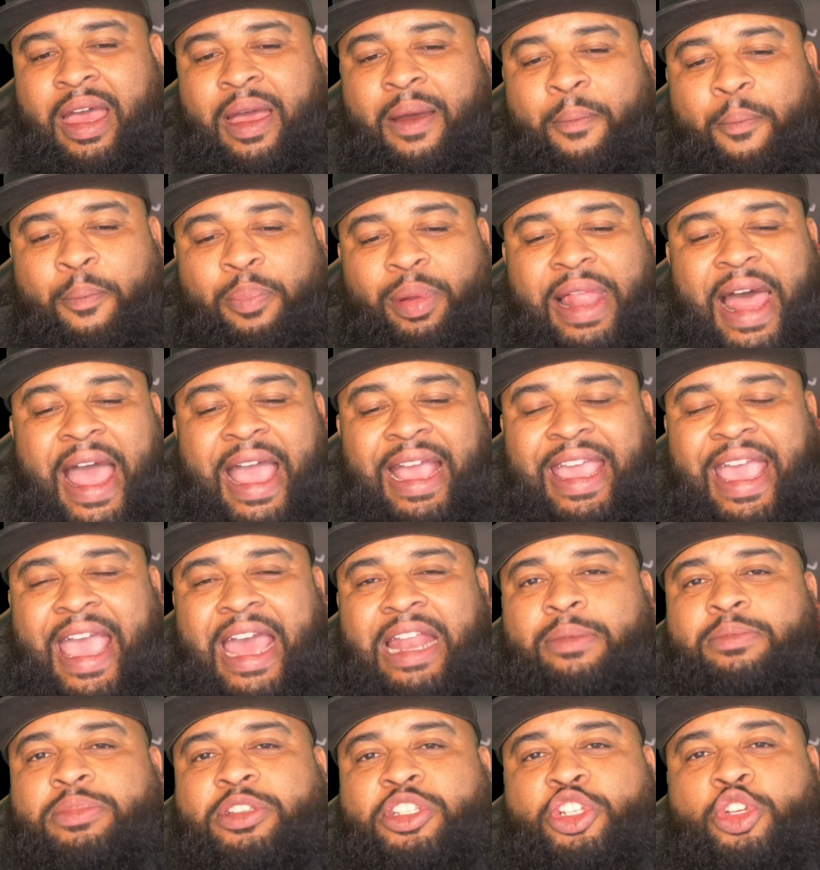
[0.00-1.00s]
black
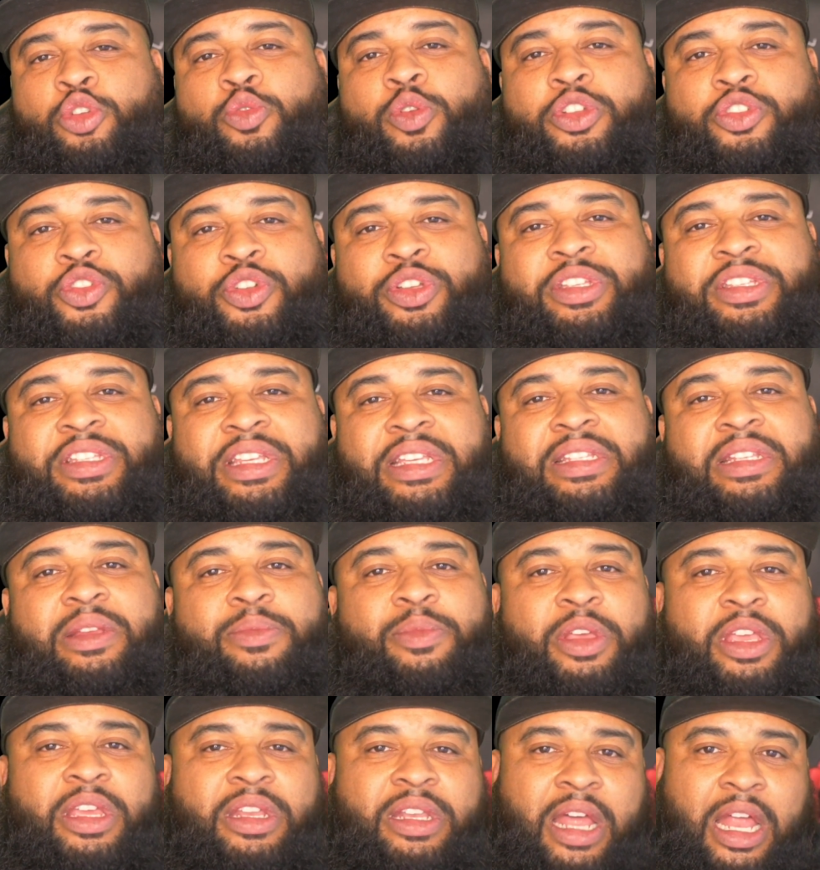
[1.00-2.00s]
adam's $260
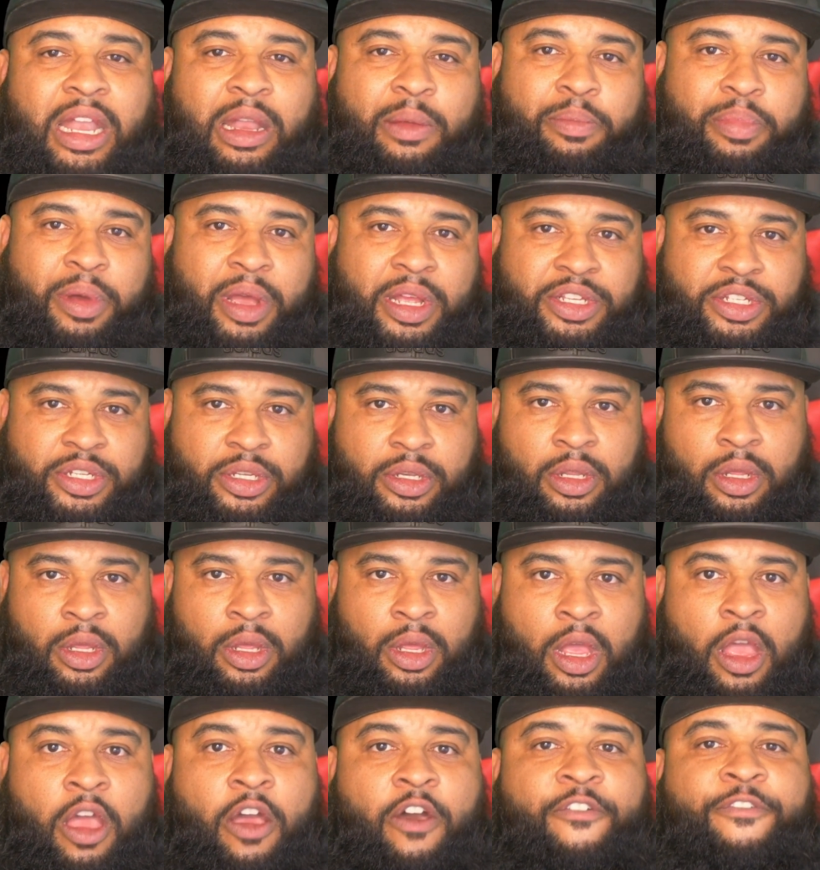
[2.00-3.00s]
million budget
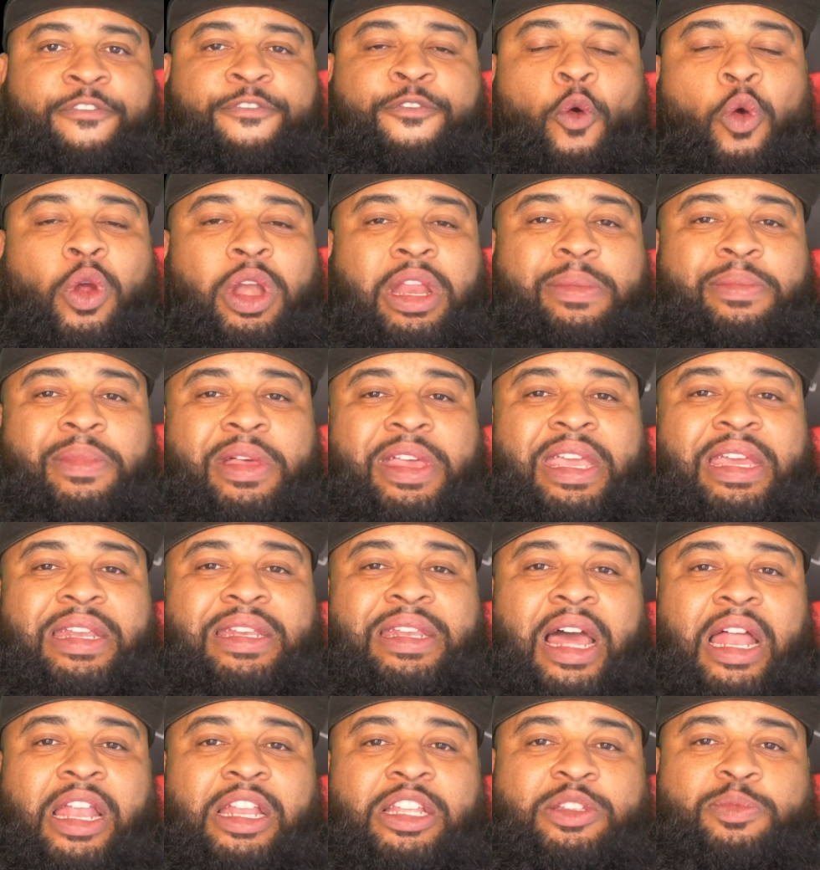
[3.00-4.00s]
$40 million
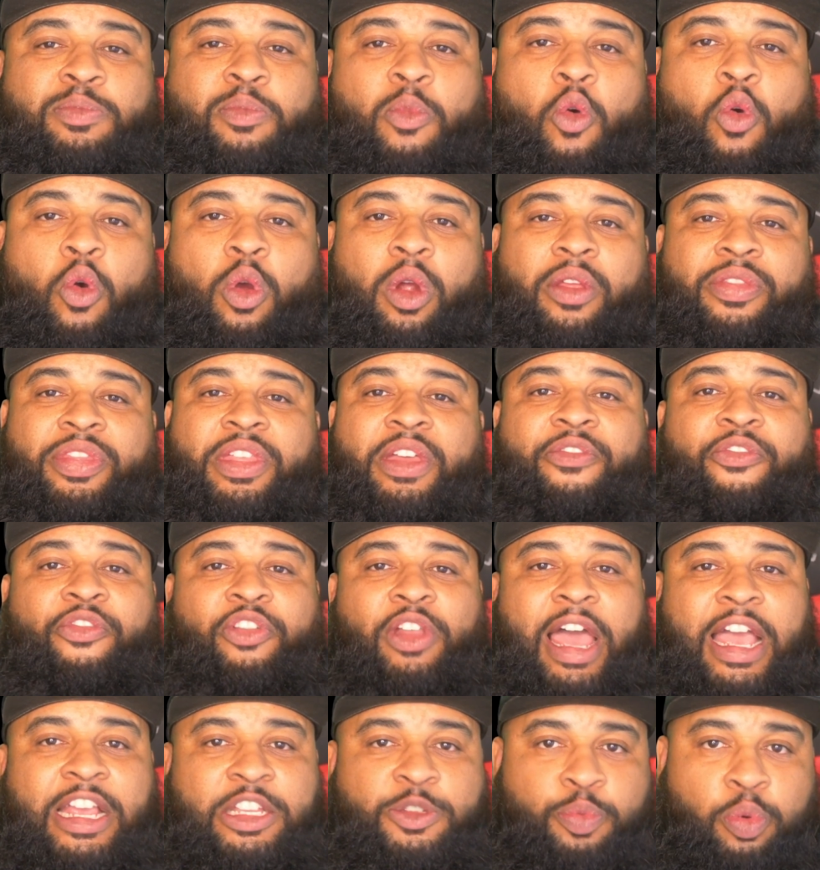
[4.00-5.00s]
more than
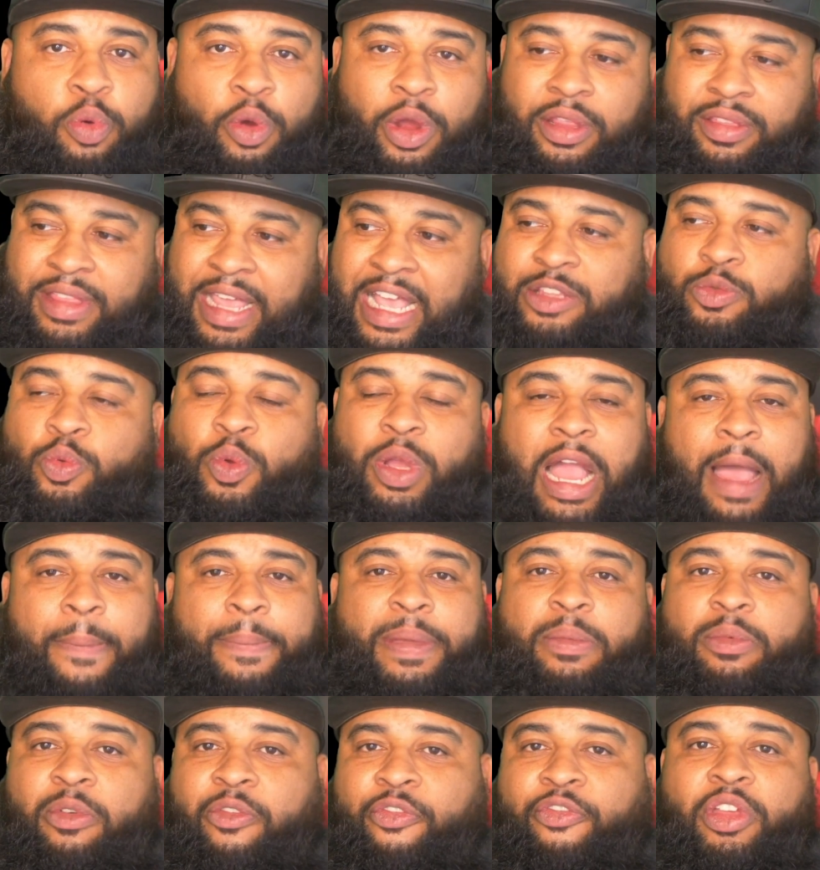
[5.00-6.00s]
flashpoint that's what got
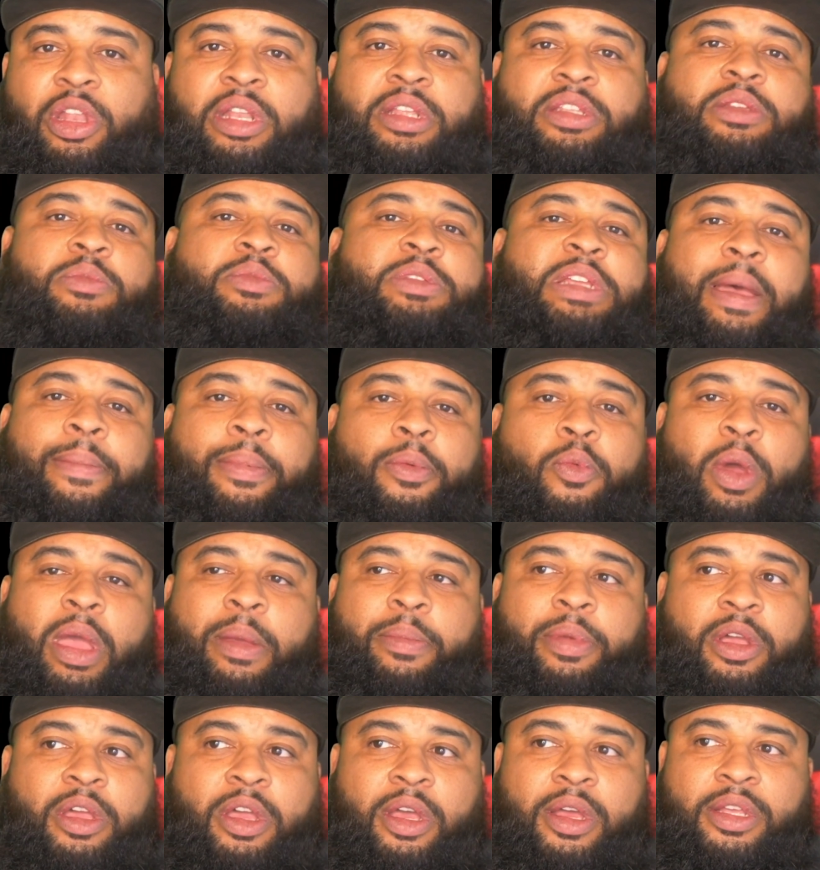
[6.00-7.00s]
people feeling some type of way
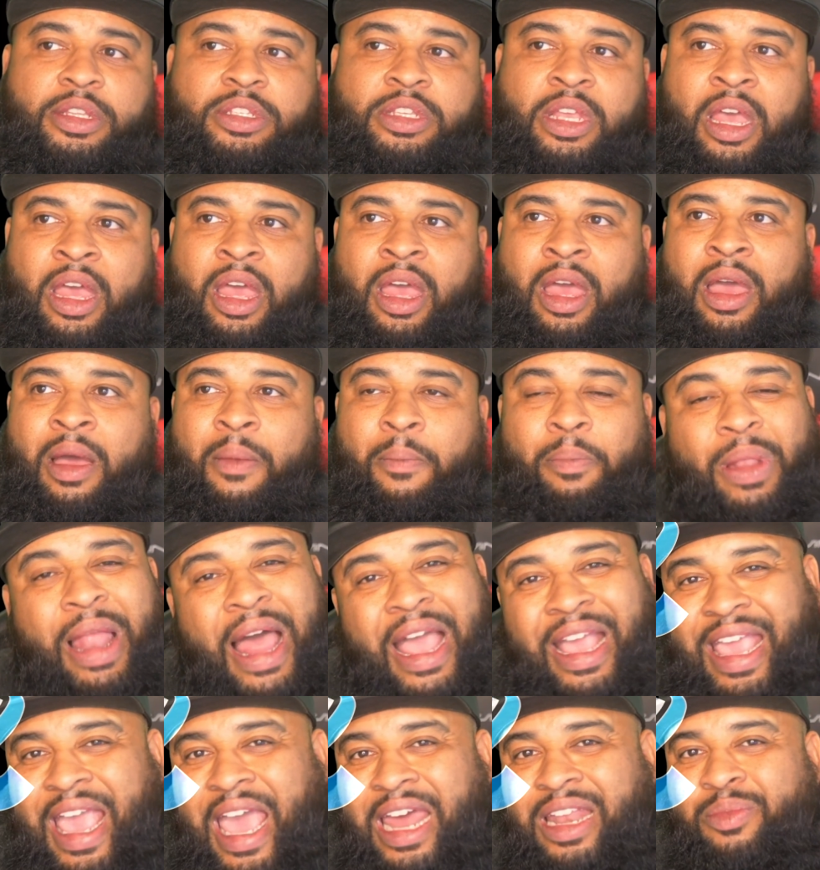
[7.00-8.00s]
because
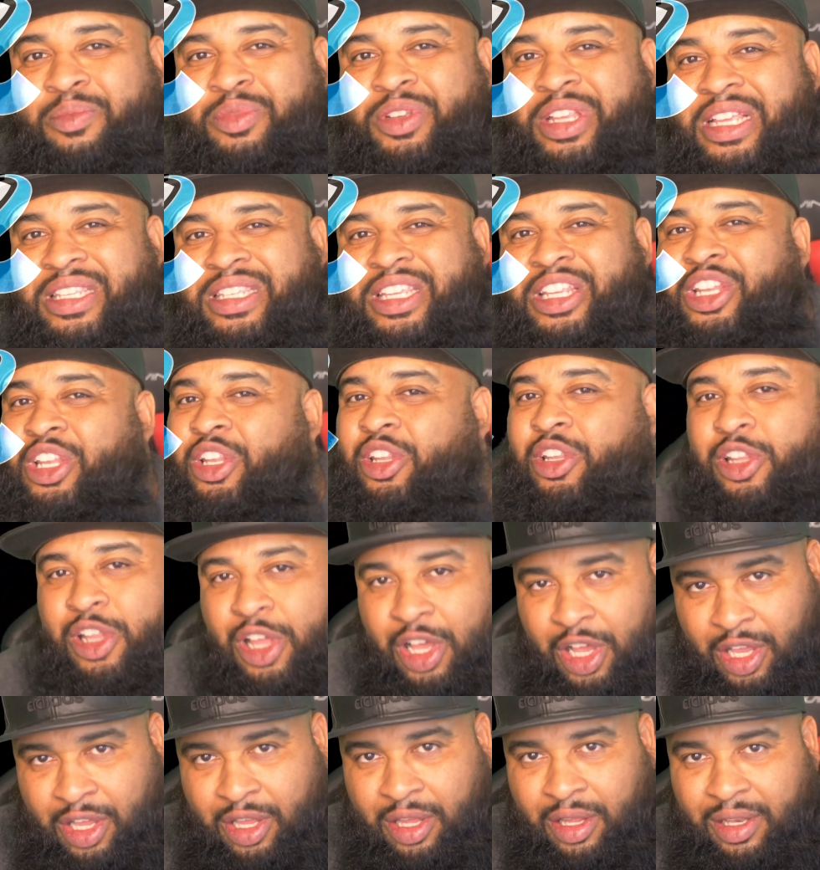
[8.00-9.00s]
black adam doesn't look
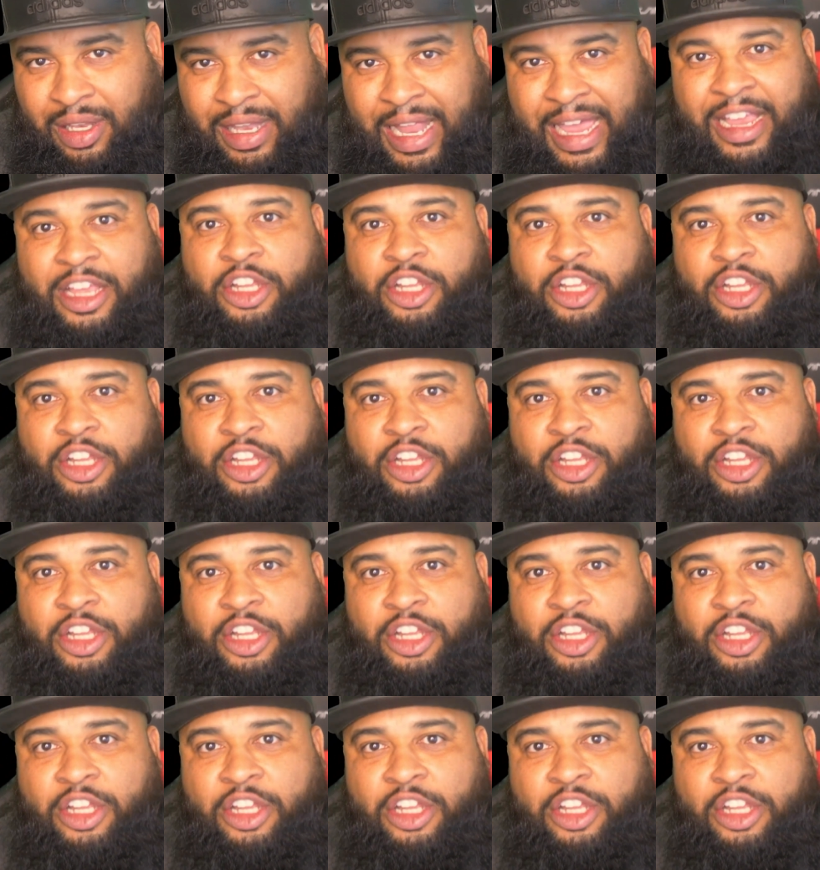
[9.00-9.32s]
like a